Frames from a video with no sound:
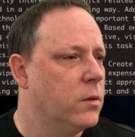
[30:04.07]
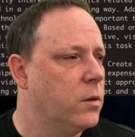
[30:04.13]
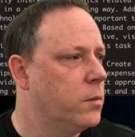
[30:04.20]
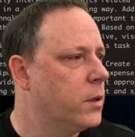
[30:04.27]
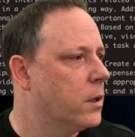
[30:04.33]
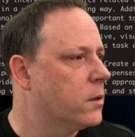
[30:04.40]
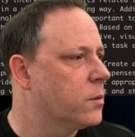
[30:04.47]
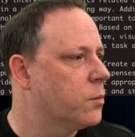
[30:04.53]

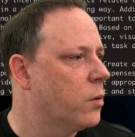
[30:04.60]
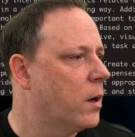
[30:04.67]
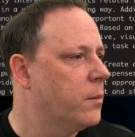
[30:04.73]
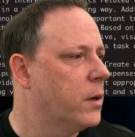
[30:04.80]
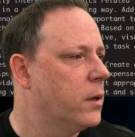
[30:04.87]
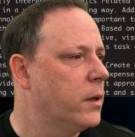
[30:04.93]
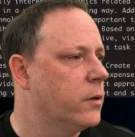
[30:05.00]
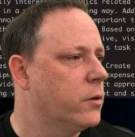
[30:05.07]
YouTube channels
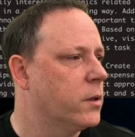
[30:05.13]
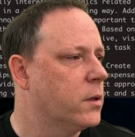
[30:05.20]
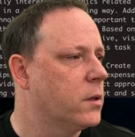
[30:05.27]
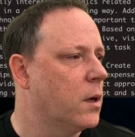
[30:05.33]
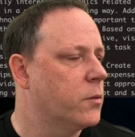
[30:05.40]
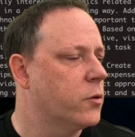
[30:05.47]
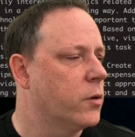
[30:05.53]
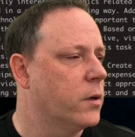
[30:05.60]
primarily interested
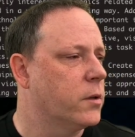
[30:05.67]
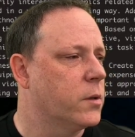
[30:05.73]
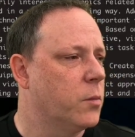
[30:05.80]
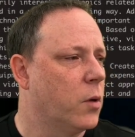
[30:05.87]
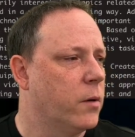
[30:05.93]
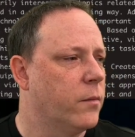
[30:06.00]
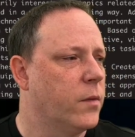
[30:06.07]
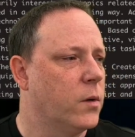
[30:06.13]
in top trade
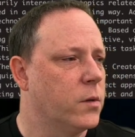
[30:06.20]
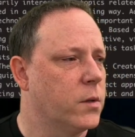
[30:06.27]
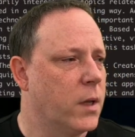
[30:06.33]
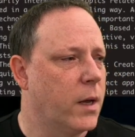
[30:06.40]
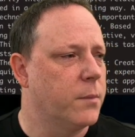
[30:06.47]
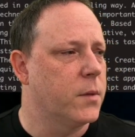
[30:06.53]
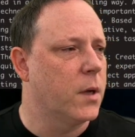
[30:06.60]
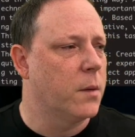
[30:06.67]
smartphones,
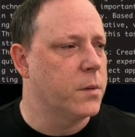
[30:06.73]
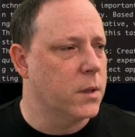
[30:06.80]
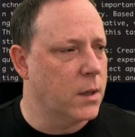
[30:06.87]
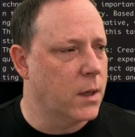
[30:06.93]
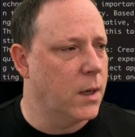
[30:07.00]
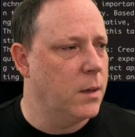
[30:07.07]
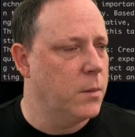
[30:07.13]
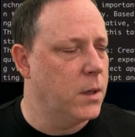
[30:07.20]
laptops,
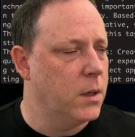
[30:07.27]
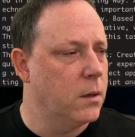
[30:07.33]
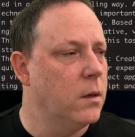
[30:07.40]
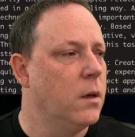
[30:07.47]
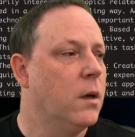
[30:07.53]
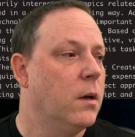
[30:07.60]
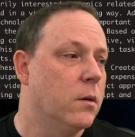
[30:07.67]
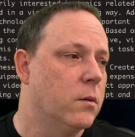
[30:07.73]
and
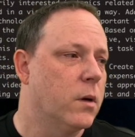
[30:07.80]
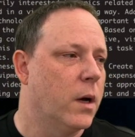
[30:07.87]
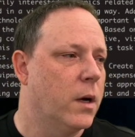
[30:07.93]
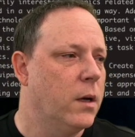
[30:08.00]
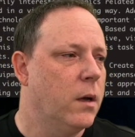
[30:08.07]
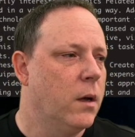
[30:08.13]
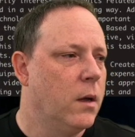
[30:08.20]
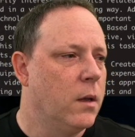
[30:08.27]
gaming.
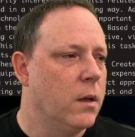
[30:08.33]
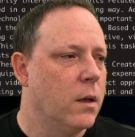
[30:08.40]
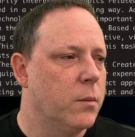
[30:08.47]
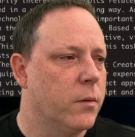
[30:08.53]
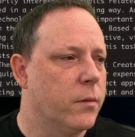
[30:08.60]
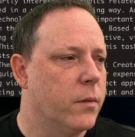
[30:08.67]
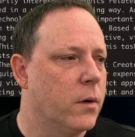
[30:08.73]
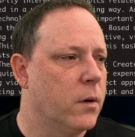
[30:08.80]
Okay, they
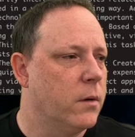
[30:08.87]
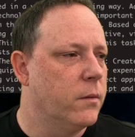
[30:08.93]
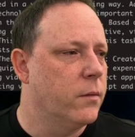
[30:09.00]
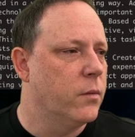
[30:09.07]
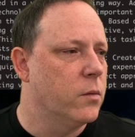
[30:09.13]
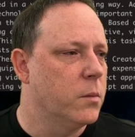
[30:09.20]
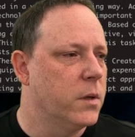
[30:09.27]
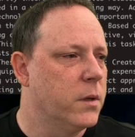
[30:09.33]
prefer
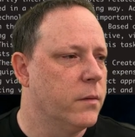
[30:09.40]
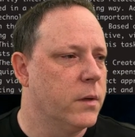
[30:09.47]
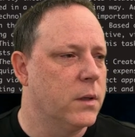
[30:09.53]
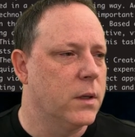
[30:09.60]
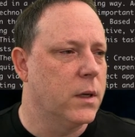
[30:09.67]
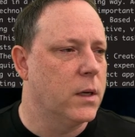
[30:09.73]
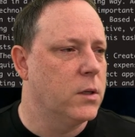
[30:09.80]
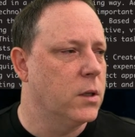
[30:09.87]
informative
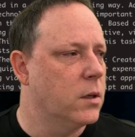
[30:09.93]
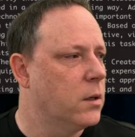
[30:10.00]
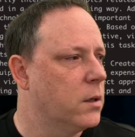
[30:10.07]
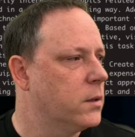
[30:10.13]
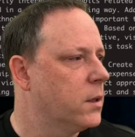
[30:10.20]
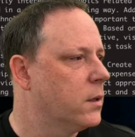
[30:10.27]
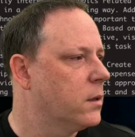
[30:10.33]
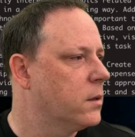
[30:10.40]
and engaging
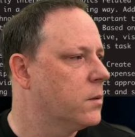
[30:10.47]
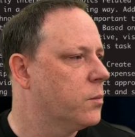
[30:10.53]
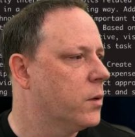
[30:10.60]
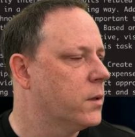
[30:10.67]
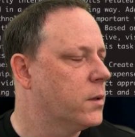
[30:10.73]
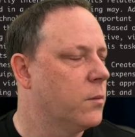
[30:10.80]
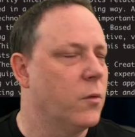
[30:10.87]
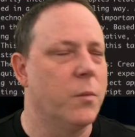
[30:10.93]
content that's
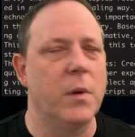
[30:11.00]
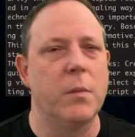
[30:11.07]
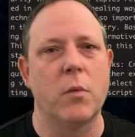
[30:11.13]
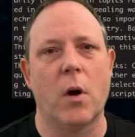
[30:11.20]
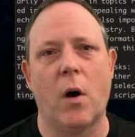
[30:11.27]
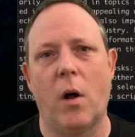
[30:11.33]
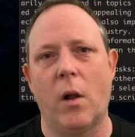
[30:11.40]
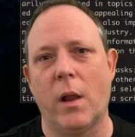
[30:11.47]
present.
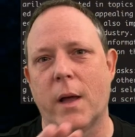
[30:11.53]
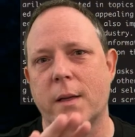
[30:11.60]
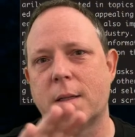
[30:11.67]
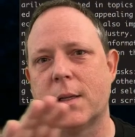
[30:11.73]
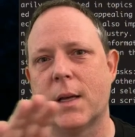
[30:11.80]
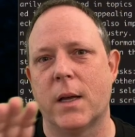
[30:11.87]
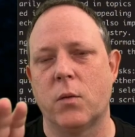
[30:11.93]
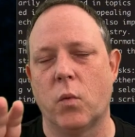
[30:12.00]
Remember, all I
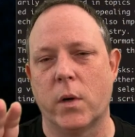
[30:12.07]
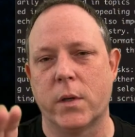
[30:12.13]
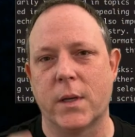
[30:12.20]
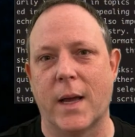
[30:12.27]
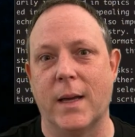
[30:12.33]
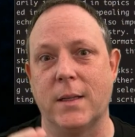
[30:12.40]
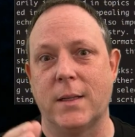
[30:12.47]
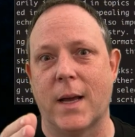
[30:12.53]
said
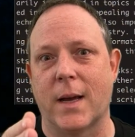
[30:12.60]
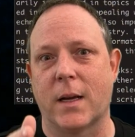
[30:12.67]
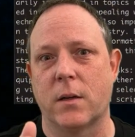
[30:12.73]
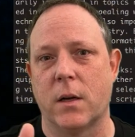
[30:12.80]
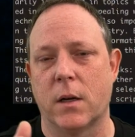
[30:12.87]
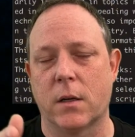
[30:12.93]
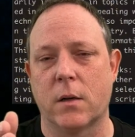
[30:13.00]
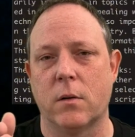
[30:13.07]
was a
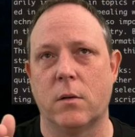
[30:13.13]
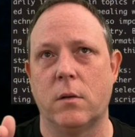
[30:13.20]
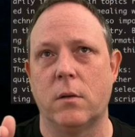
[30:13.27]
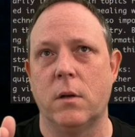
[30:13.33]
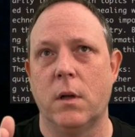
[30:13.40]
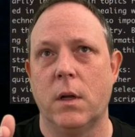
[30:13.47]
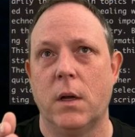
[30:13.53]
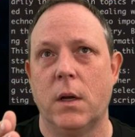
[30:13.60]

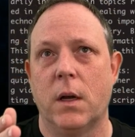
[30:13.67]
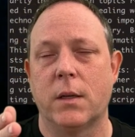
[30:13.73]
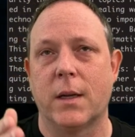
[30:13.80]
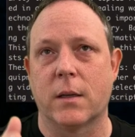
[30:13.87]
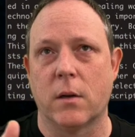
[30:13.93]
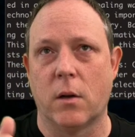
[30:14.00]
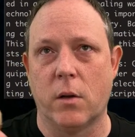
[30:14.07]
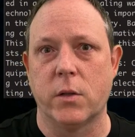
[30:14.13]

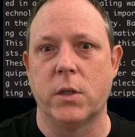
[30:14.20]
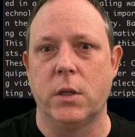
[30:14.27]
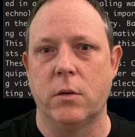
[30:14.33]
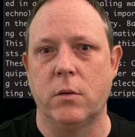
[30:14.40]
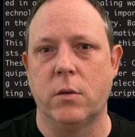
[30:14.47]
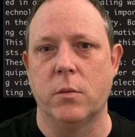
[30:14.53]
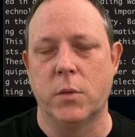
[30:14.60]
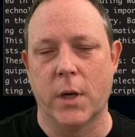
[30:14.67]
technology
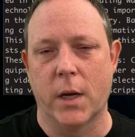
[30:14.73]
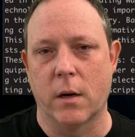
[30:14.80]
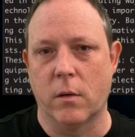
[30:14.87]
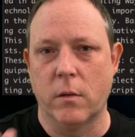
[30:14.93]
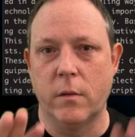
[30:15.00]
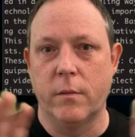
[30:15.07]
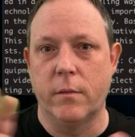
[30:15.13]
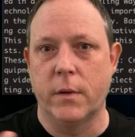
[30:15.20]
YouTube
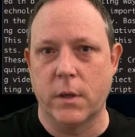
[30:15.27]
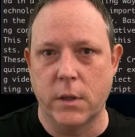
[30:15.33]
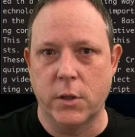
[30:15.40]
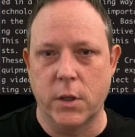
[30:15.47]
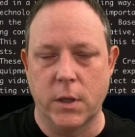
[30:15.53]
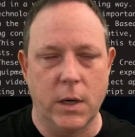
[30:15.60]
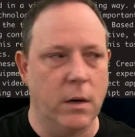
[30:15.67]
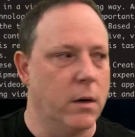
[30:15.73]
channel,
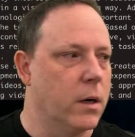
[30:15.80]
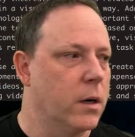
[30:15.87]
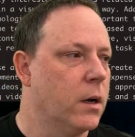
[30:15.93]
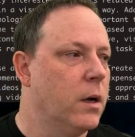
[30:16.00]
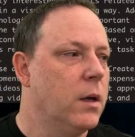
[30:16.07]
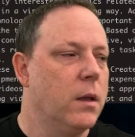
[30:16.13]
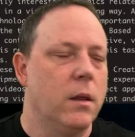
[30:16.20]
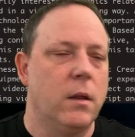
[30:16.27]
very generic.
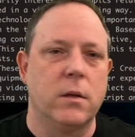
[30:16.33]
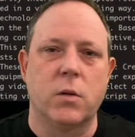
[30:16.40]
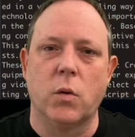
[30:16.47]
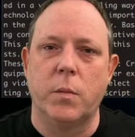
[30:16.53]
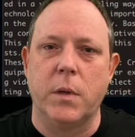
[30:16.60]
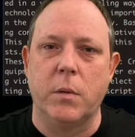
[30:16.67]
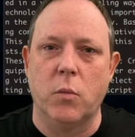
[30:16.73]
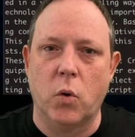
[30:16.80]
This
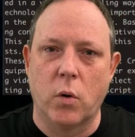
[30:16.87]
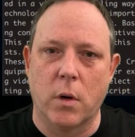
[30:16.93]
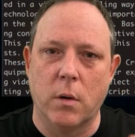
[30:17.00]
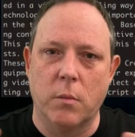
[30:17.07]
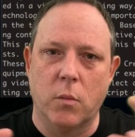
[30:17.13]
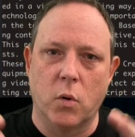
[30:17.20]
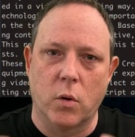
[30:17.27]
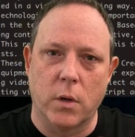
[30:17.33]
will be
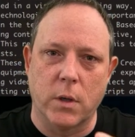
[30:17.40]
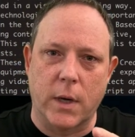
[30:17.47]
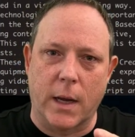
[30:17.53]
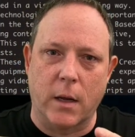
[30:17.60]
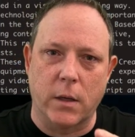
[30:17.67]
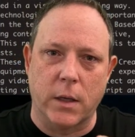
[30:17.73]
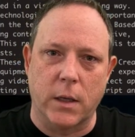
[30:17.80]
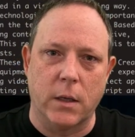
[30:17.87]
more and more
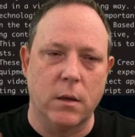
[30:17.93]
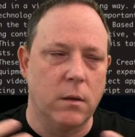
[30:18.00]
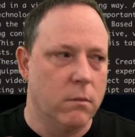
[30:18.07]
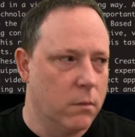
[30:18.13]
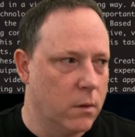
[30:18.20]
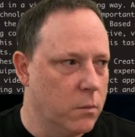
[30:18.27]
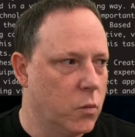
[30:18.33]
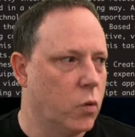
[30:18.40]
dialed
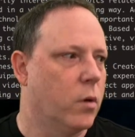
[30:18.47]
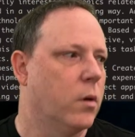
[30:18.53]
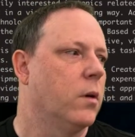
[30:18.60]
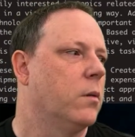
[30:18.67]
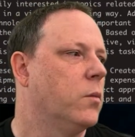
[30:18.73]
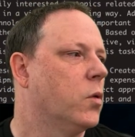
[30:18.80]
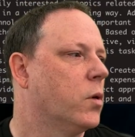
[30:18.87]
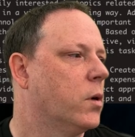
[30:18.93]
in the
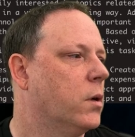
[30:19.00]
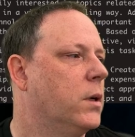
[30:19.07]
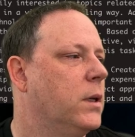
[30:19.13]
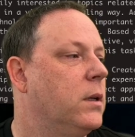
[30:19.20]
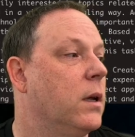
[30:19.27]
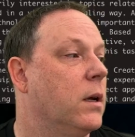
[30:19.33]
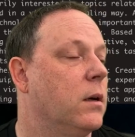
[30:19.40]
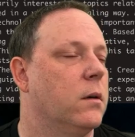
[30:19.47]
more and more
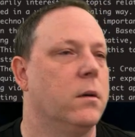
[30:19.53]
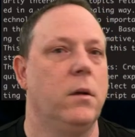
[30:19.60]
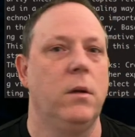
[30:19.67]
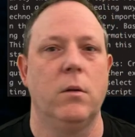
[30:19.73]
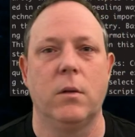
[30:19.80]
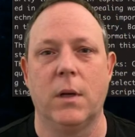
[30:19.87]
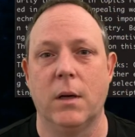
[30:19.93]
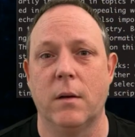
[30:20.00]
detail
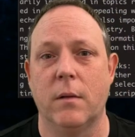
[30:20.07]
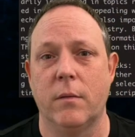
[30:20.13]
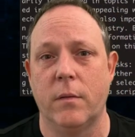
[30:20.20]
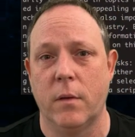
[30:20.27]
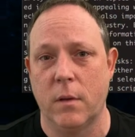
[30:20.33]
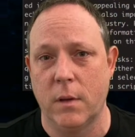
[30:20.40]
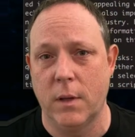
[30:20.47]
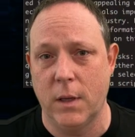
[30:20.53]
you give
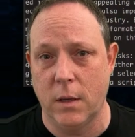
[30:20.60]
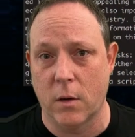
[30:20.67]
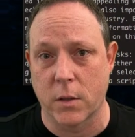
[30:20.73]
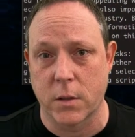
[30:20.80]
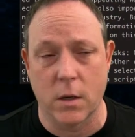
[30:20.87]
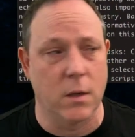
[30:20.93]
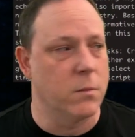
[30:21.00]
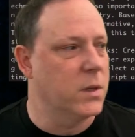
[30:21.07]
the
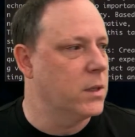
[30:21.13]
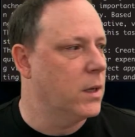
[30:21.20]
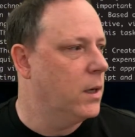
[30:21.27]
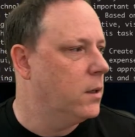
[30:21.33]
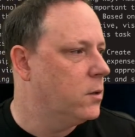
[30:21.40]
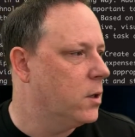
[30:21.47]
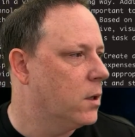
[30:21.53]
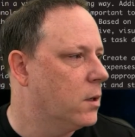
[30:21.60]
autonomous
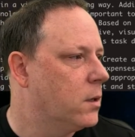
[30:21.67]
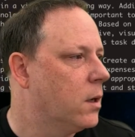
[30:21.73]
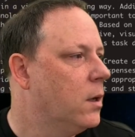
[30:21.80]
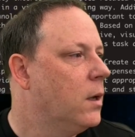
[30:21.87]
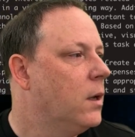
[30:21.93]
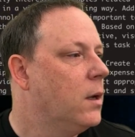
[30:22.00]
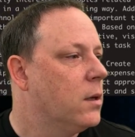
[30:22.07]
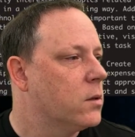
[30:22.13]
agent.
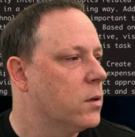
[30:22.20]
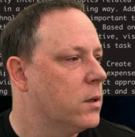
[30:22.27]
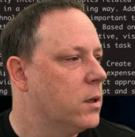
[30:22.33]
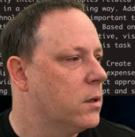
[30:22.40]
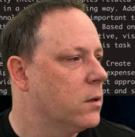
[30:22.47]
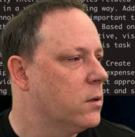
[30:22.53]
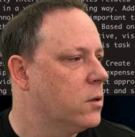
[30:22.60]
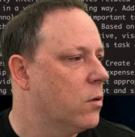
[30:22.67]
So it
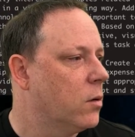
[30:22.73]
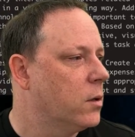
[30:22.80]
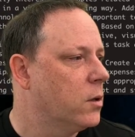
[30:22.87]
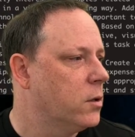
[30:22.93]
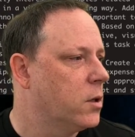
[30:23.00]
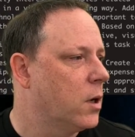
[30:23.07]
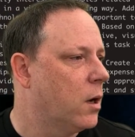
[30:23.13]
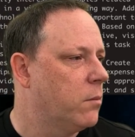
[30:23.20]
did a
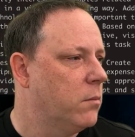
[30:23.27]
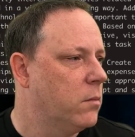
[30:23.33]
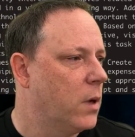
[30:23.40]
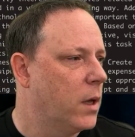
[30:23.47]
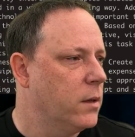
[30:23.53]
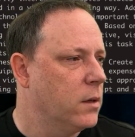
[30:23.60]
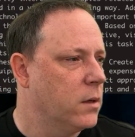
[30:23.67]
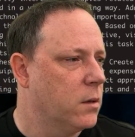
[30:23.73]
good job.
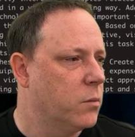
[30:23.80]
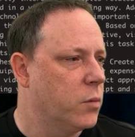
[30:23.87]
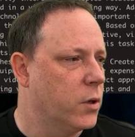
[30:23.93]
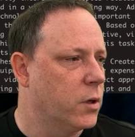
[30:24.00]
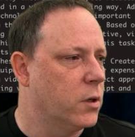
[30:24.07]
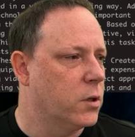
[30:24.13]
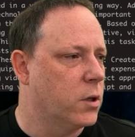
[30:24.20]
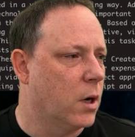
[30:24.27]
I think it did a
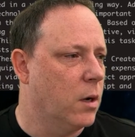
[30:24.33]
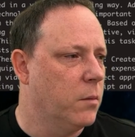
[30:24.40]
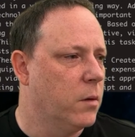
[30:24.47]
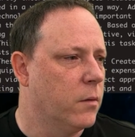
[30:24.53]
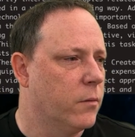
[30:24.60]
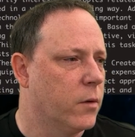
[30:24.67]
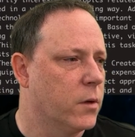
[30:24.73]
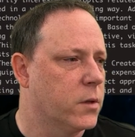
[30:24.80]
pretty good
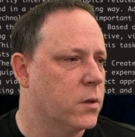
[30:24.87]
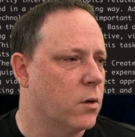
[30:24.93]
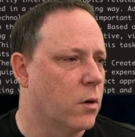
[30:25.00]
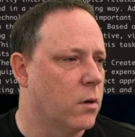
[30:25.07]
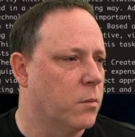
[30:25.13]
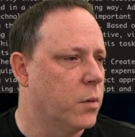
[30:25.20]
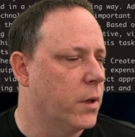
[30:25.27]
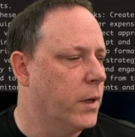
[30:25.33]
job for a
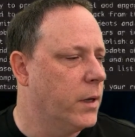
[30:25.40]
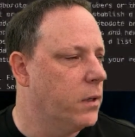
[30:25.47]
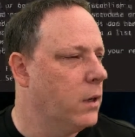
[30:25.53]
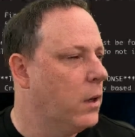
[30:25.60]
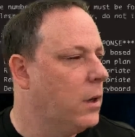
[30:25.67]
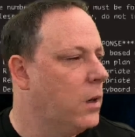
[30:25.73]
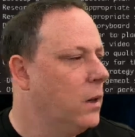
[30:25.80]
starter plan.